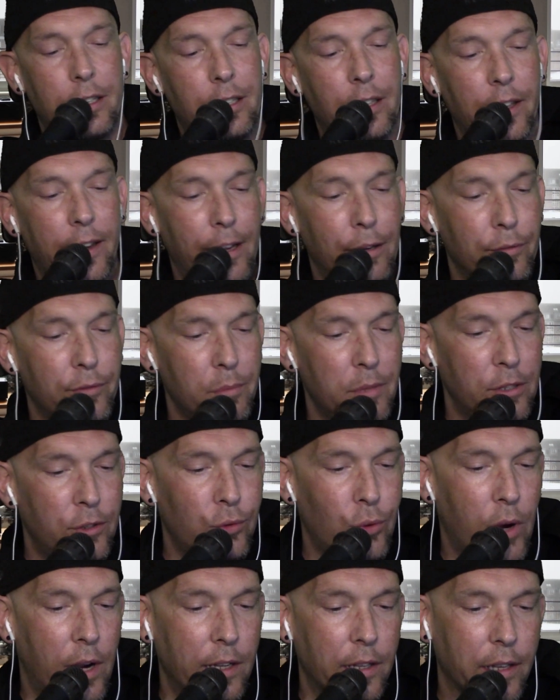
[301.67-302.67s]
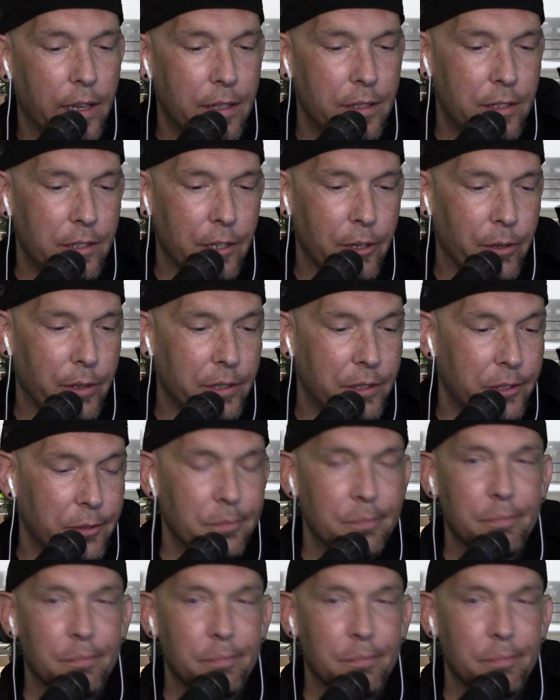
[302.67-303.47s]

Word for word: clan from the Twilight series,